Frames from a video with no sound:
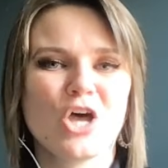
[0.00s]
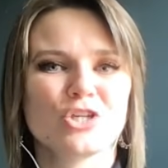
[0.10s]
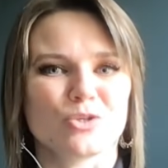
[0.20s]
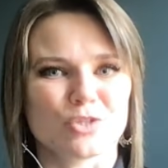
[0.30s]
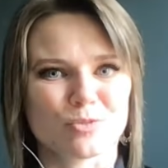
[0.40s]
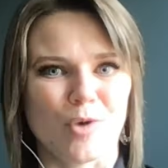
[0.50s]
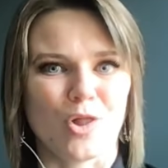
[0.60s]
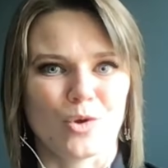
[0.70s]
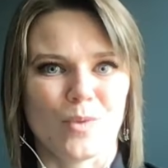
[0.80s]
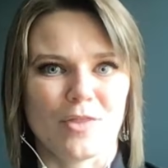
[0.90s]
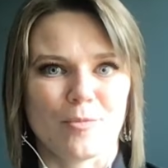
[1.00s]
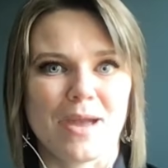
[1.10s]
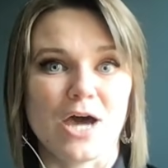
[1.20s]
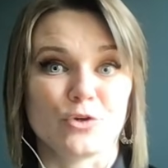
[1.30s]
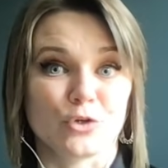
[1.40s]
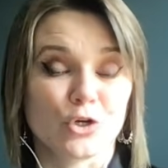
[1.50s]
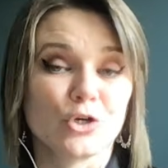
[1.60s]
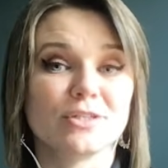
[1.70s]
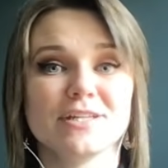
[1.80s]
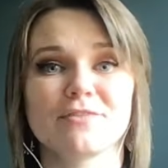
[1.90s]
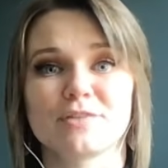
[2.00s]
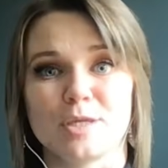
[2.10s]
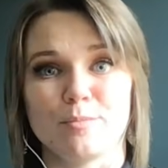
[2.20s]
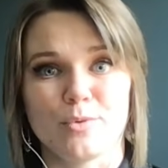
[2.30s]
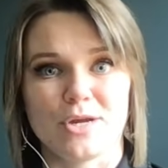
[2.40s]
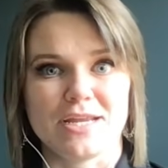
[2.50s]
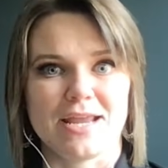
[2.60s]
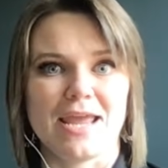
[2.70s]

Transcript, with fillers: So a smaller weather pattern could definitely bring